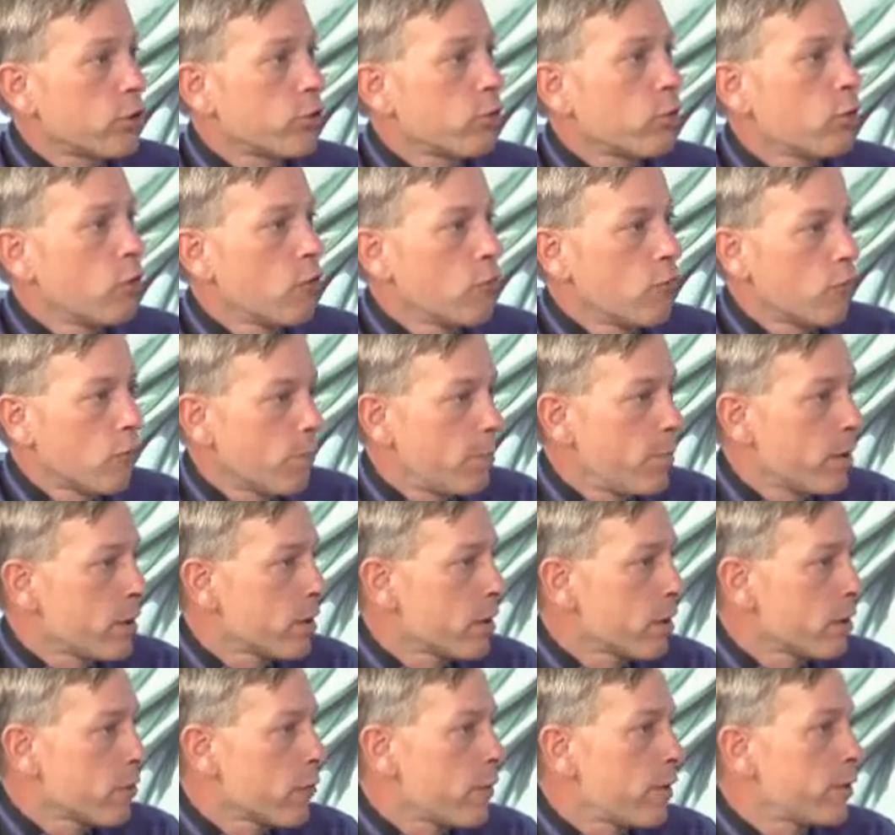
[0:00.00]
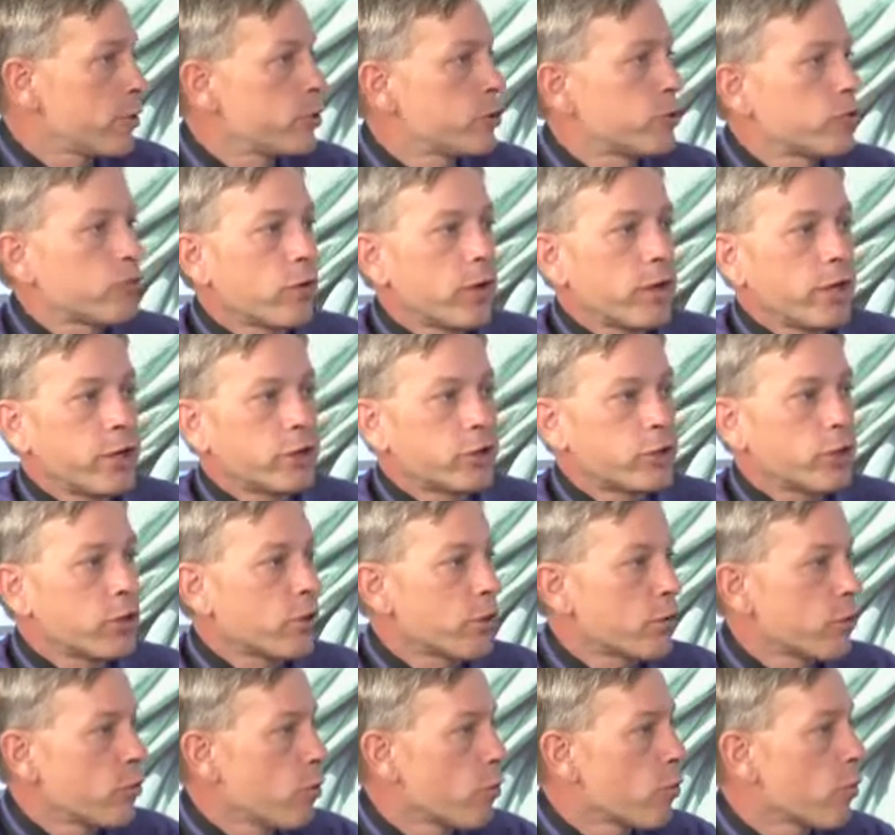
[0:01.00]
you're over business
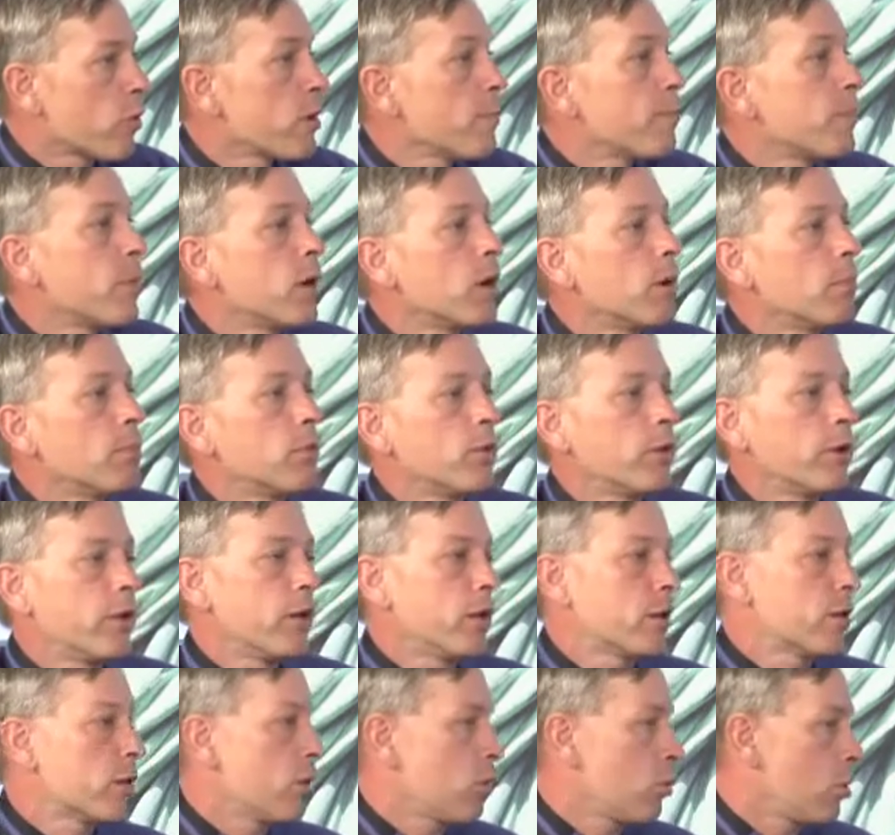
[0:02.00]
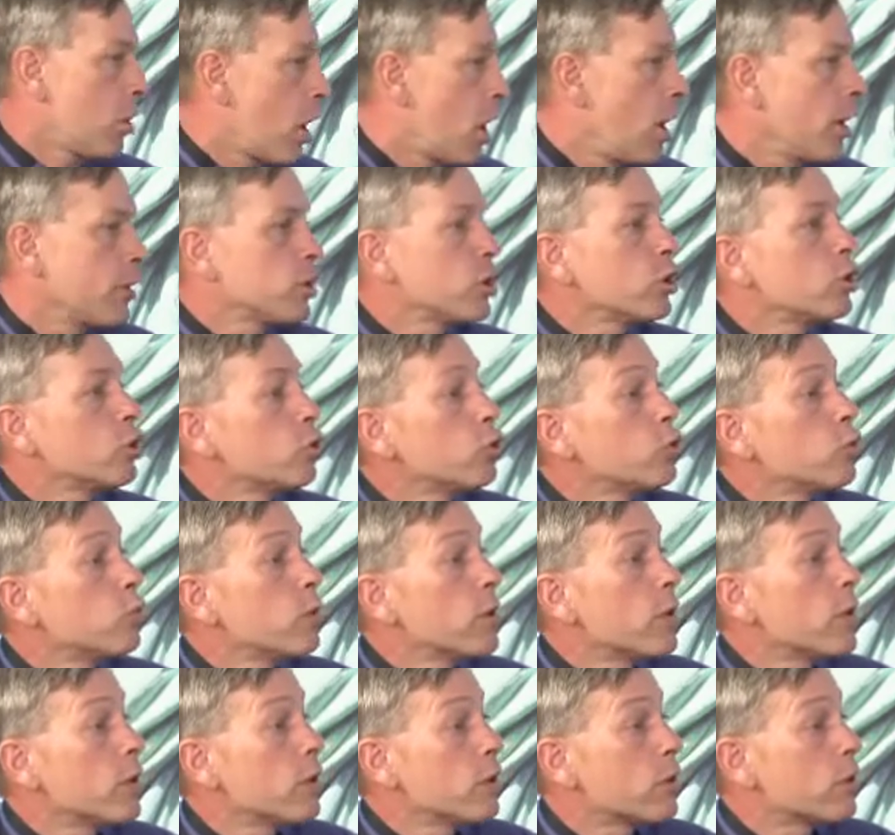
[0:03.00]
registrations, notary publics, a lot to do
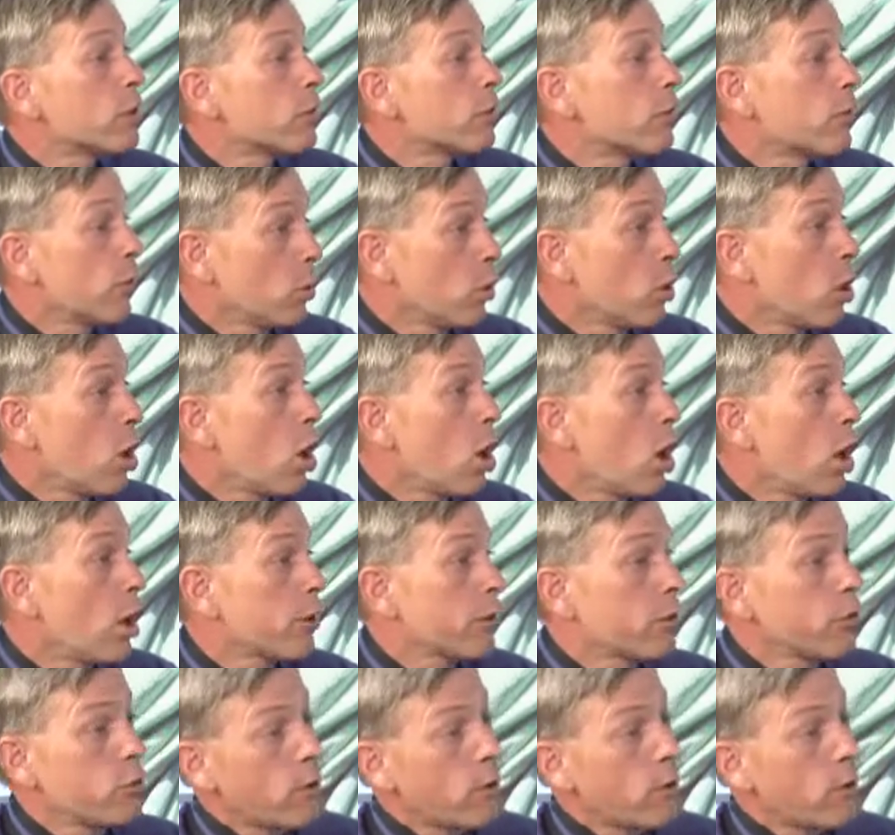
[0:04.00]
with the laws.